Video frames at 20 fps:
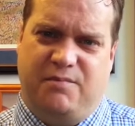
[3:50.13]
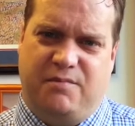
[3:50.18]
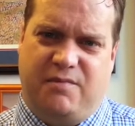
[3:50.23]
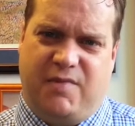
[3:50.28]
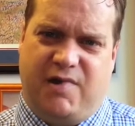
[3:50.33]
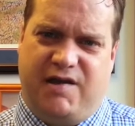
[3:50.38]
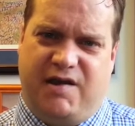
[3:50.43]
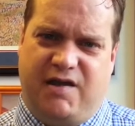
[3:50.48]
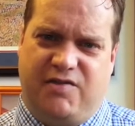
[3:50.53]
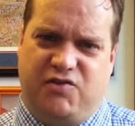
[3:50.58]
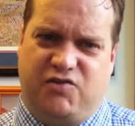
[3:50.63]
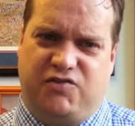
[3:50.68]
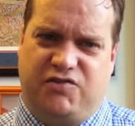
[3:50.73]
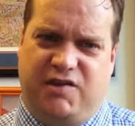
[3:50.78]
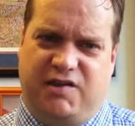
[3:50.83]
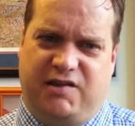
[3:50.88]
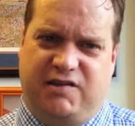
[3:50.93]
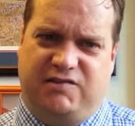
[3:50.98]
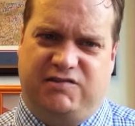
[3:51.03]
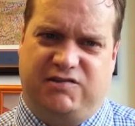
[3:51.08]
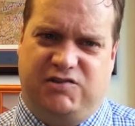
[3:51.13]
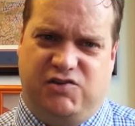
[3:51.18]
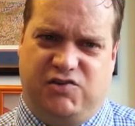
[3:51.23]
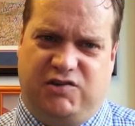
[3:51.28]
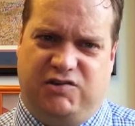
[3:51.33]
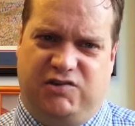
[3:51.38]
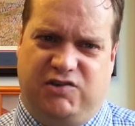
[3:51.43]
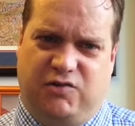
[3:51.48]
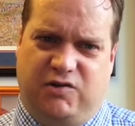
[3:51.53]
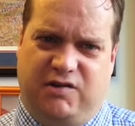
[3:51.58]
Another thing is you
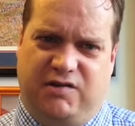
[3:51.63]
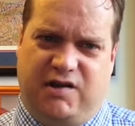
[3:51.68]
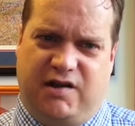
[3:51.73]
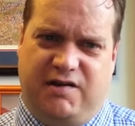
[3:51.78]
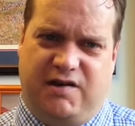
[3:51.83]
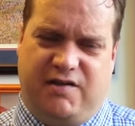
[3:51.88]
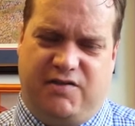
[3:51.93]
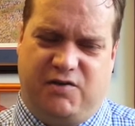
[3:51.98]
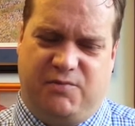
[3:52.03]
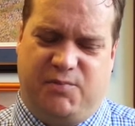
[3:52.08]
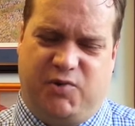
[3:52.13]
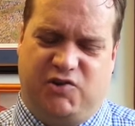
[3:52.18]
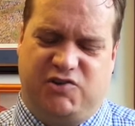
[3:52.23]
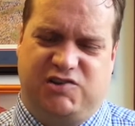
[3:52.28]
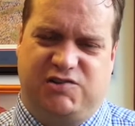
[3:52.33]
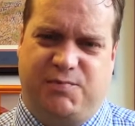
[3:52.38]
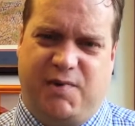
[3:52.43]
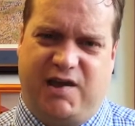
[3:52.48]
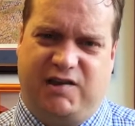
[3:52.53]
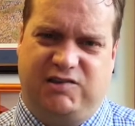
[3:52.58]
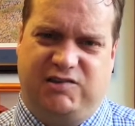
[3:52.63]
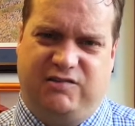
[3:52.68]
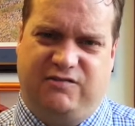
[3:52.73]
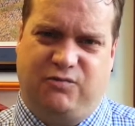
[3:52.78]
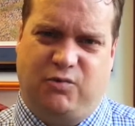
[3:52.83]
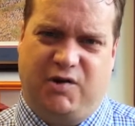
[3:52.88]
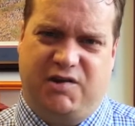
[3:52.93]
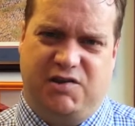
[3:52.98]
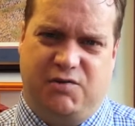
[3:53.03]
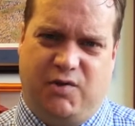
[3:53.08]
could do another
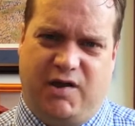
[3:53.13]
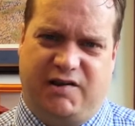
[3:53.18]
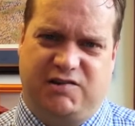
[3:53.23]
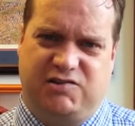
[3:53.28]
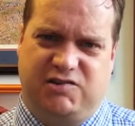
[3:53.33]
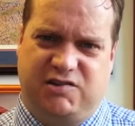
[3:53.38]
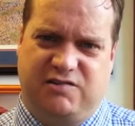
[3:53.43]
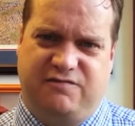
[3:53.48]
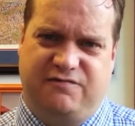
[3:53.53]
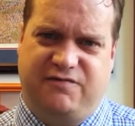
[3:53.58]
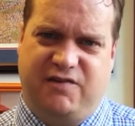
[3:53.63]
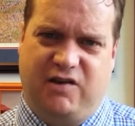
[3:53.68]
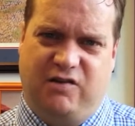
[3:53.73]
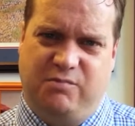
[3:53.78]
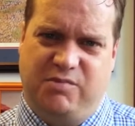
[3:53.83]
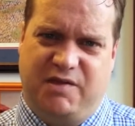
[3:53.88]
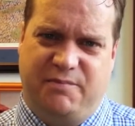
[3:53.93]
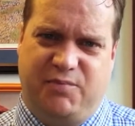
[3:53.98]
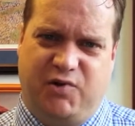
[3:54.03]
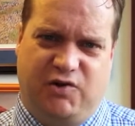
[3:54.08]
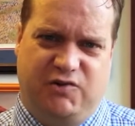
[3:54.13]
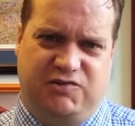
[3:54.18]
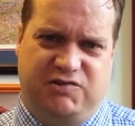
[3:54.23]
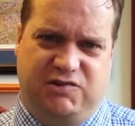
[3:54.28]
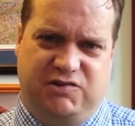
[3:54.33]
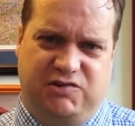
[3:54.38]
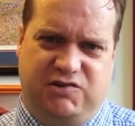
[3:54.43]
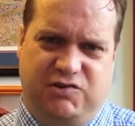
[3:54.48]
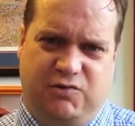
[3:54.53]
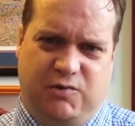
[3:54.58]
perspective where you actually film the
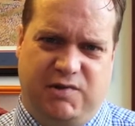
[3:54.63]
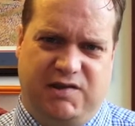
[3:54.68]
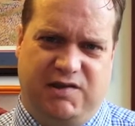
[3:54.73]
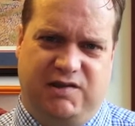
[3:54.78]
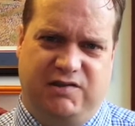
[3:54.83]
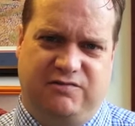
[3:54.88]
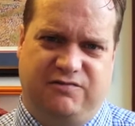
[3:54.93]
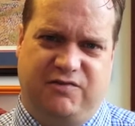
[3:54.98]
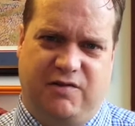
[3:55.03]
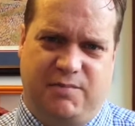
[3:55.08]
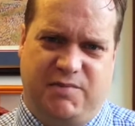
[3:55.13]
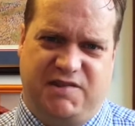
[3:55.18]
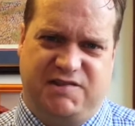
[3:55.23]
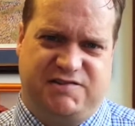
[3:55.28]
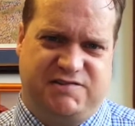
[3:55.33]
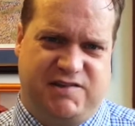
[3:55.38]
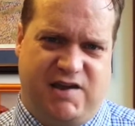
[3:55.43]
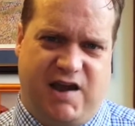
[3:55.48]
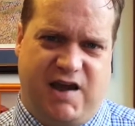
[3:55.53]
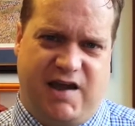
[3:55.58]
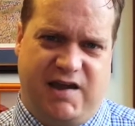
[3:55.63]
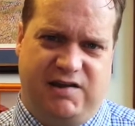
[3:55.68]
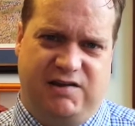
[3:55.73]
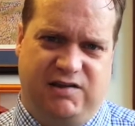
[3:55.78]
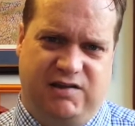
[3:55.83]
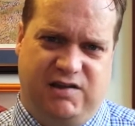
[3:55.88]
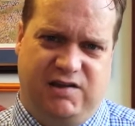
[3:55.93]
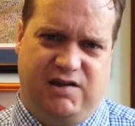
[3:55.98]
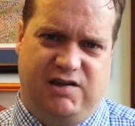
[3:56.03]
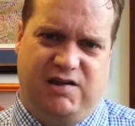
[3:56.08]
person doing it from the side.
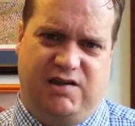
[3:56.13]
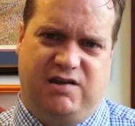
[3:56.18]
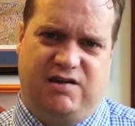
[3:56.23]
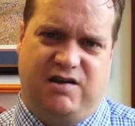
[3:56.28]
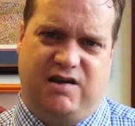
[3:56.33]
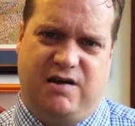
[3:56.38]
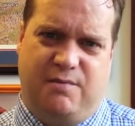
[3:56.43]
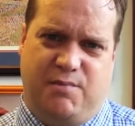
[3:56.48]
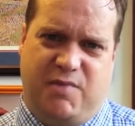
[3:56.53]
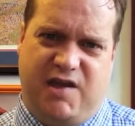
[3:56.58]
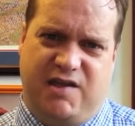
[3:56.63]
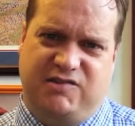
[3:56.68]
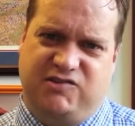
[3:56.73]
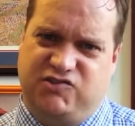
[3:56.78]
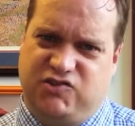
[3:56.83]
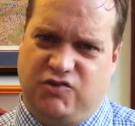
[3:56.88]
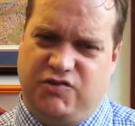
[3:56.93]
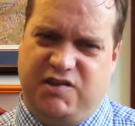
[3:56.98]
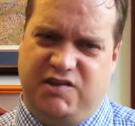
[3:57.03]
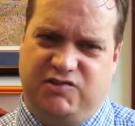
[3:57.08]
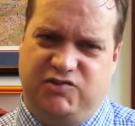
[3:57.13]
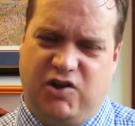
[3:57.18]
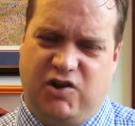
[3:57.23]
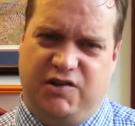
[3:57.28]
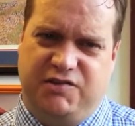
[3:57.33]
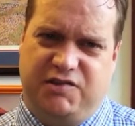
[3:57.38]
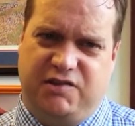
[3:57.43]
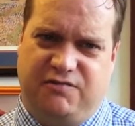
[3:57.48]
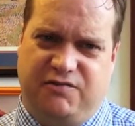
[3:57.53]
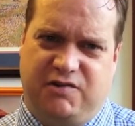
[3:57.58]
And so these are
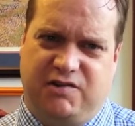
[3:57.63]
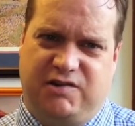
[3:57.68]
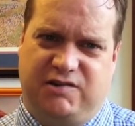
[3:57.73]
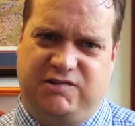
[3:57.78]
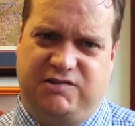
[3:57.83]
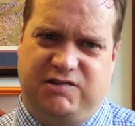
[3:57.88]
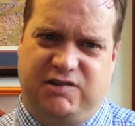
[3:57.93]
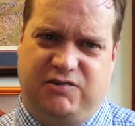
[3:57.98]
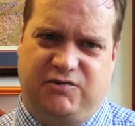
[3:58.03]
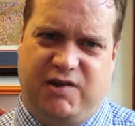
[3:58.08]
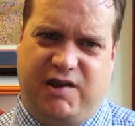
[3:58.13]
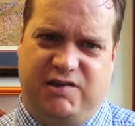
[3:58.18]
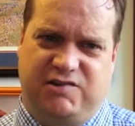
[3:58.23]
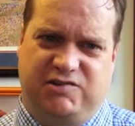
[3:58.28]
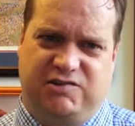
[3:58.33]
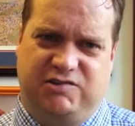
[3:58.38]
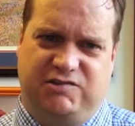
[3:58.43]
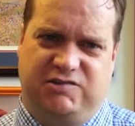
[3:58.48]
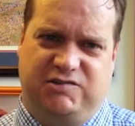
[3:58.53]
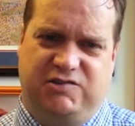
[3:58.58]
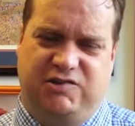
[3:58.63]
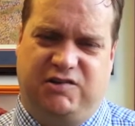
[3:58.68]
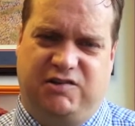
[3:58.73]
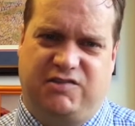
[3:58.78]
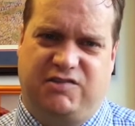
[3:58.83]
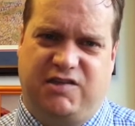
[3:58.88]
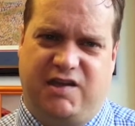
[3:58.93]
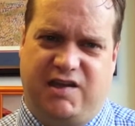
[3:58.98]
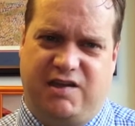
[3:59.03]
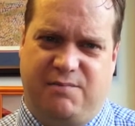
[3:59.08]
all different considerations to
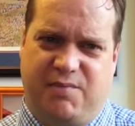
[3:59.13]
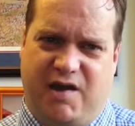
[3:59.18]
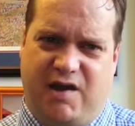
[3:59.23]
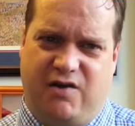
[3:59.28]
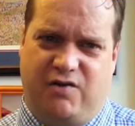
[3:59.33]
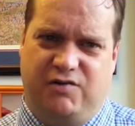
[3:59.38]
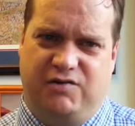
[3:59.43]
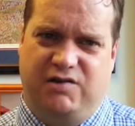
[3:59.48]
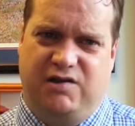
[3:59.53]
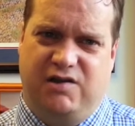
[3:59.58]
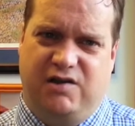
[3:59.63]
think about